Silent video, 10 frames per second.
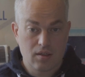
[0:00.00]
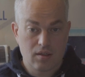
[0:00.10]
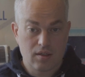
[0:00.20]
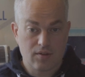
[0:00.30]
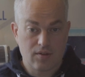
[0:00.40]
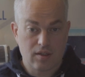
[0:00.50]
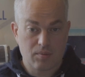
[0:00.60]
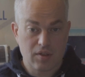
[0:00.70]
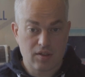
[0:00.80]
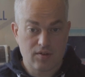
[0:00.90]
Does that
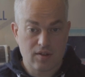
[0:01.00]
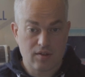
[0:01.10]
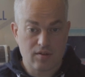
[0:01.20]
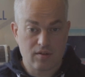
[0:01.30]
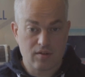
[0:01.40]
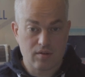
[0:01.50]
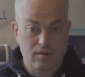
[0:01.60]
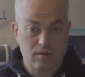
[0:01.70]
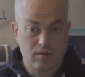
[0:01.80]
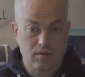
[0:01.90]
make sense?
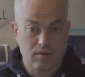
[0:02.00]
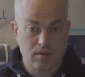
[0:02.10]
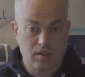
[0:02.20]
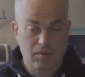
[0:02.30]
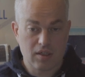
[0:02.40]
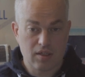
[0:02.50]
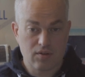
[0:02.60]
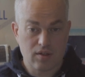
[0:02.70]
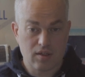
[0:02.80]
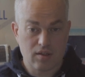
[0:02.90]
I mean, I
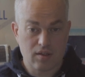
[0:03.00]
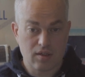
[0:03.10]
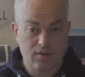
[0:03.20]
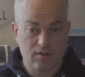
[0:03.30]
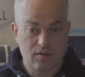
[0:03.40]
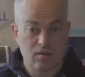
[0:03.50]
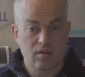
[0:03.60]
think it does.